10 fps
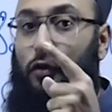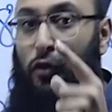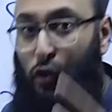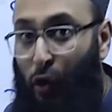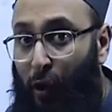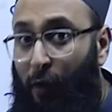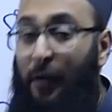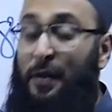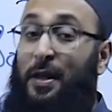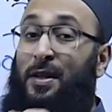
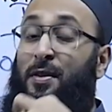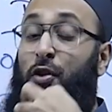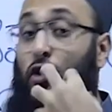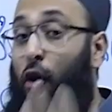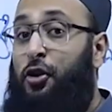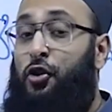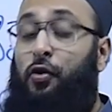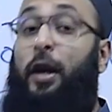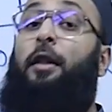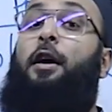solve, which is your
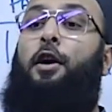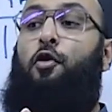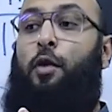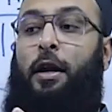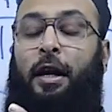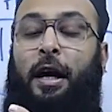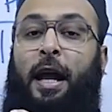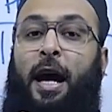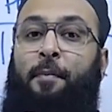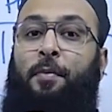strength, you can
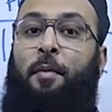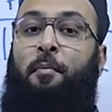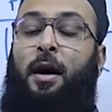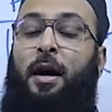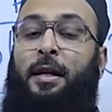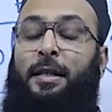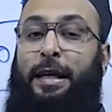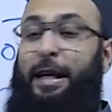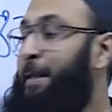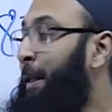grab the marks
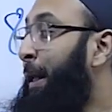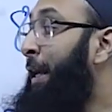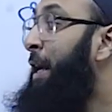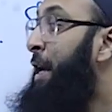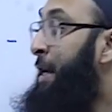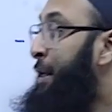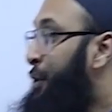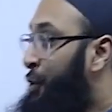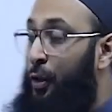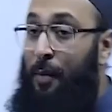easily.
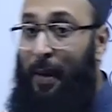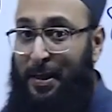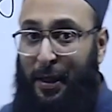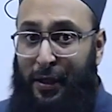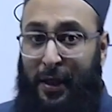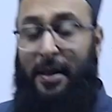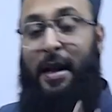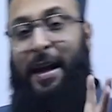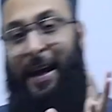So the message is,